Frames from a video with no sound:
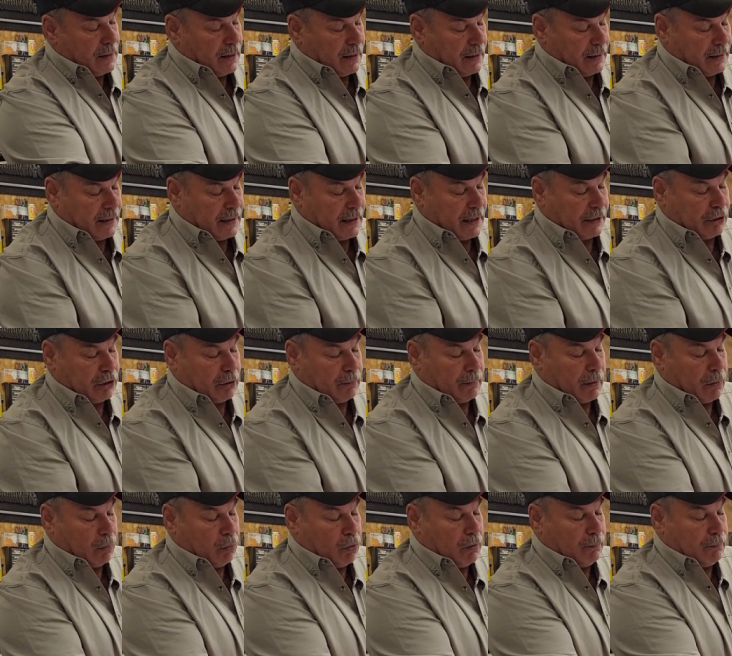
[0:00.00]
and then I took
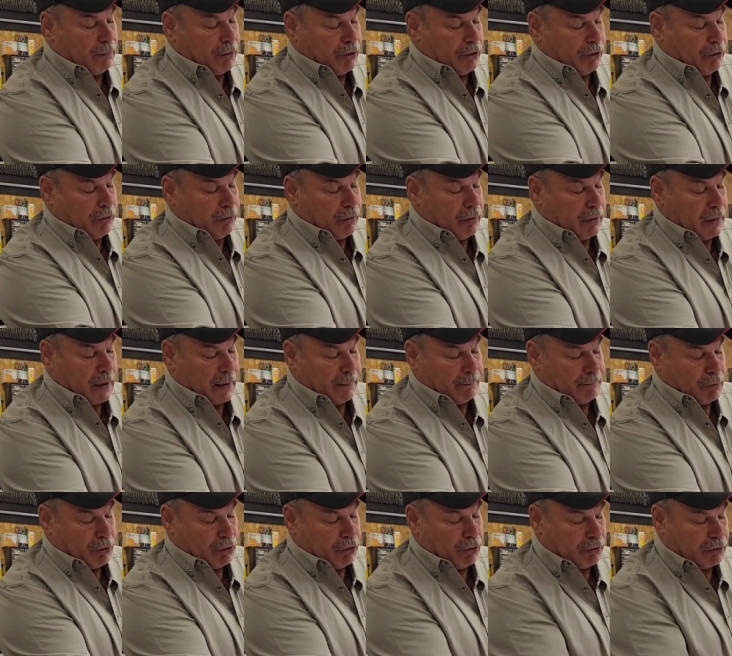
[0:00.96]
my wood burner and I
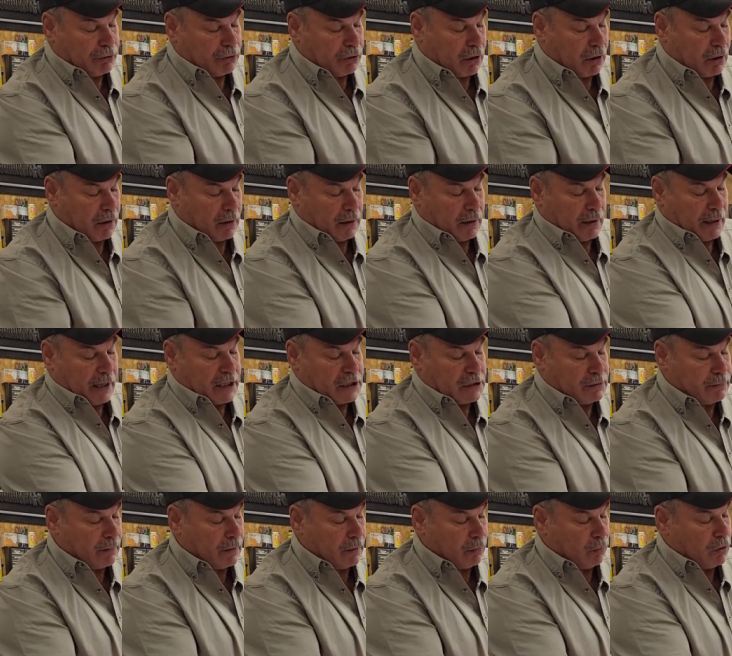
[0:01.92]
burnt all the lines
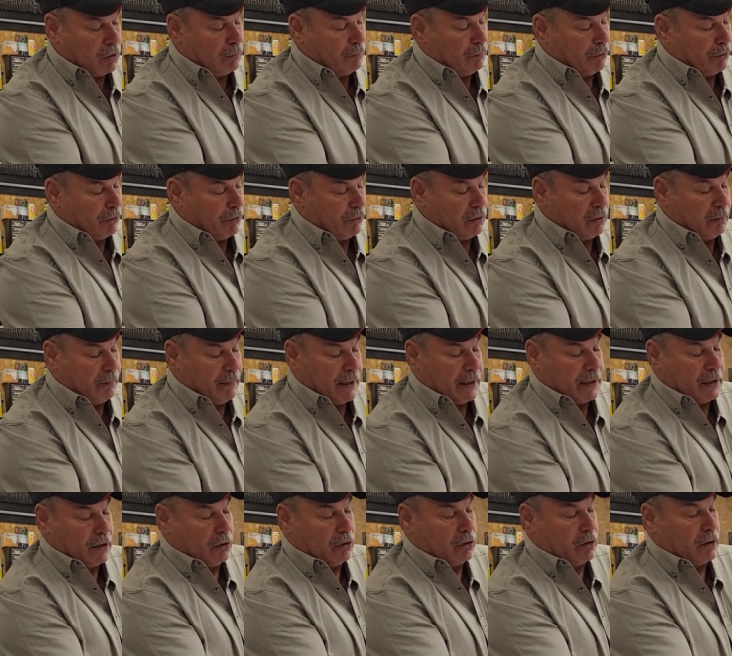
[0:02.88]
of my wood burner to
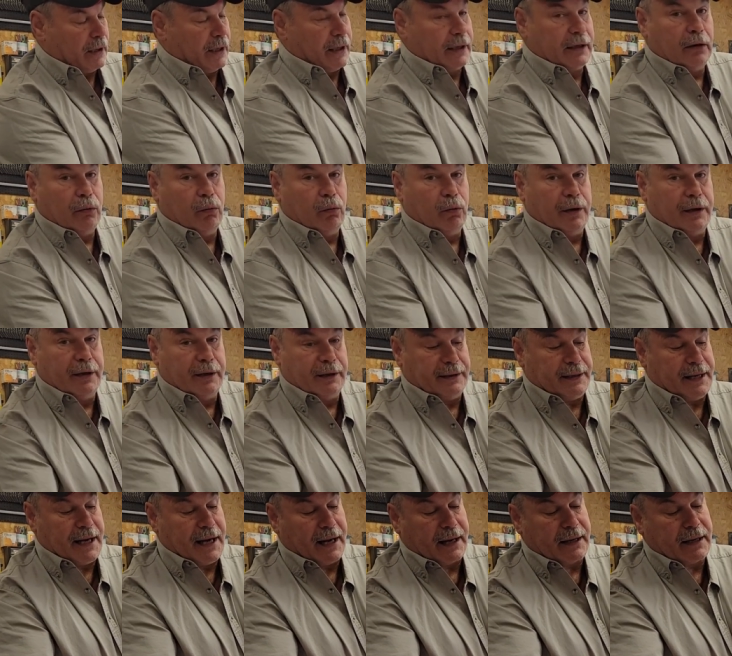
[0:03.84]
make it look like a wooden
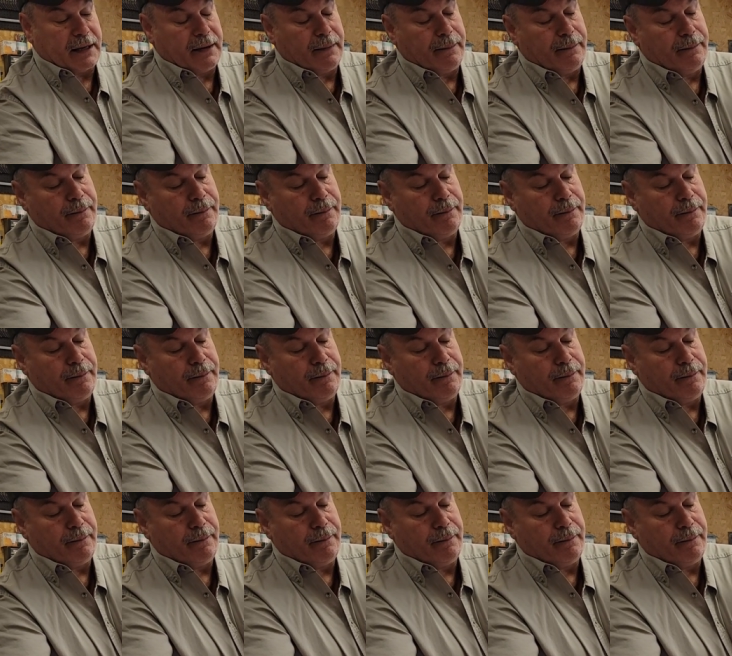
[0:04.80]
deck.